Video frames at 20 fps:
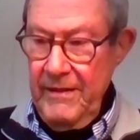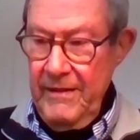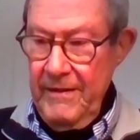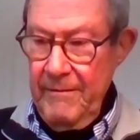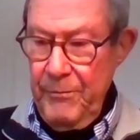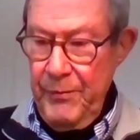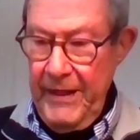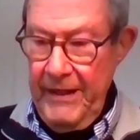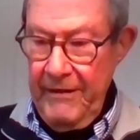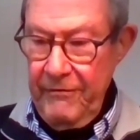
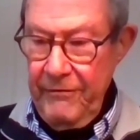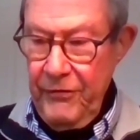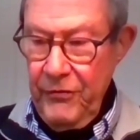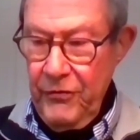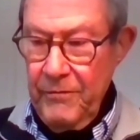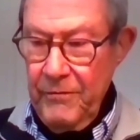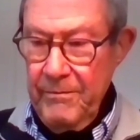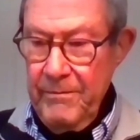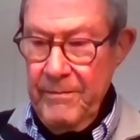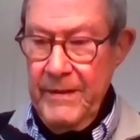
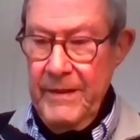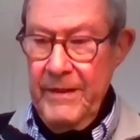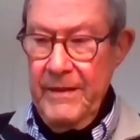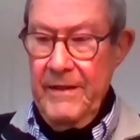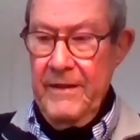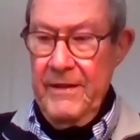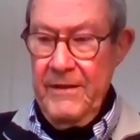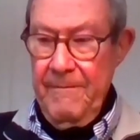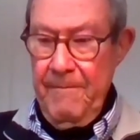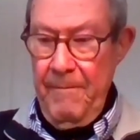platform
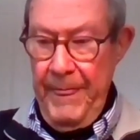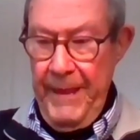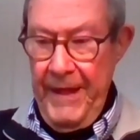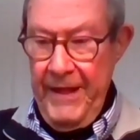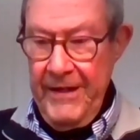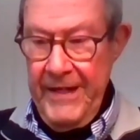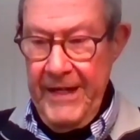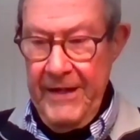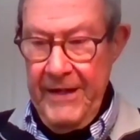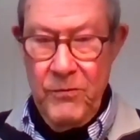
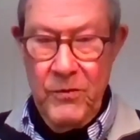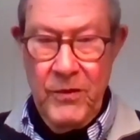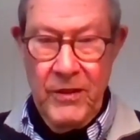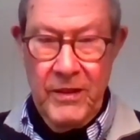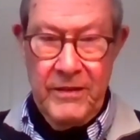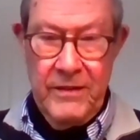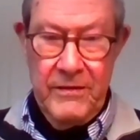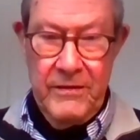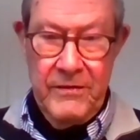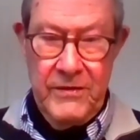and network
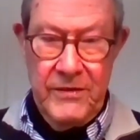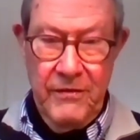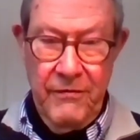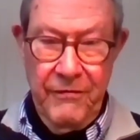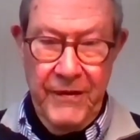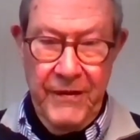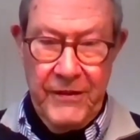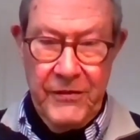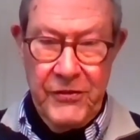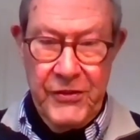to
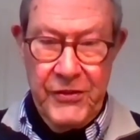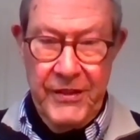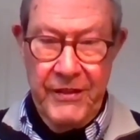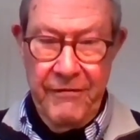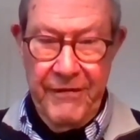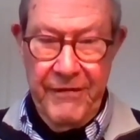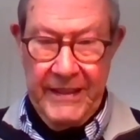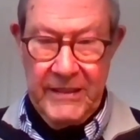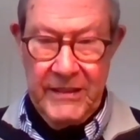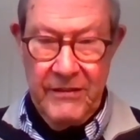function
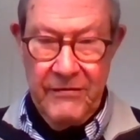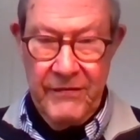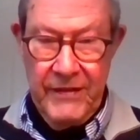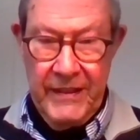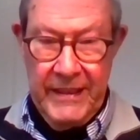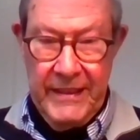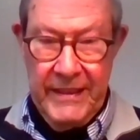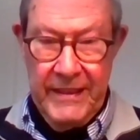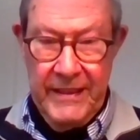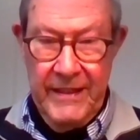
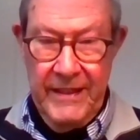effectively